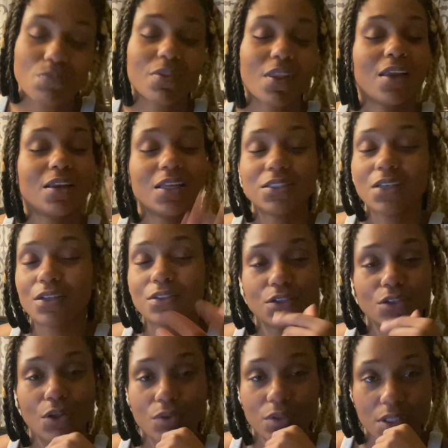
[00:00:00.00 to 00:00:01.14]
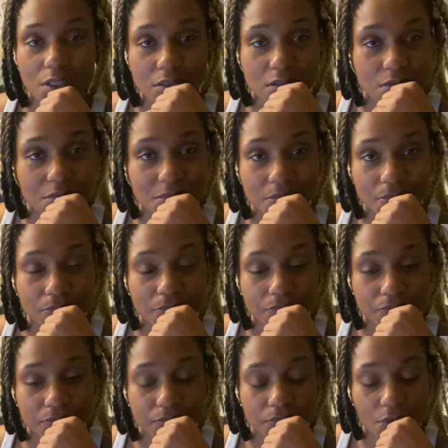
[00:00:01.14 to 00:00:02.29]
I need y'all to know this,
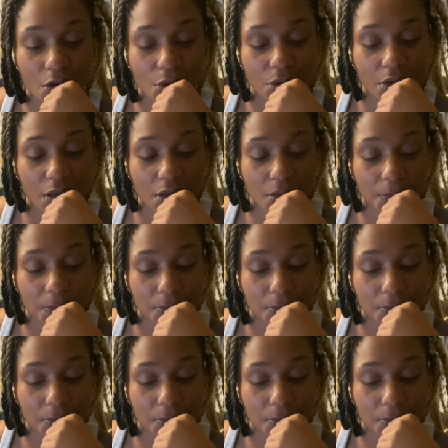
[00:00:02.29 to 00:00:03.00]
okay?